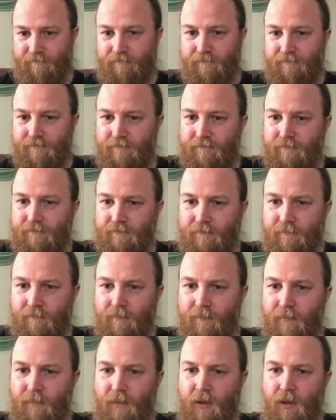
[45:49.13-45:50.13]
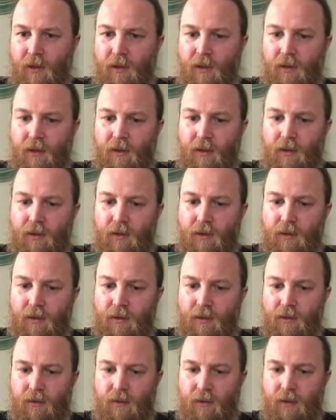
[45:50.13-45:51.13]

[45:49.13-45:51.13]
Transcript: [no speech]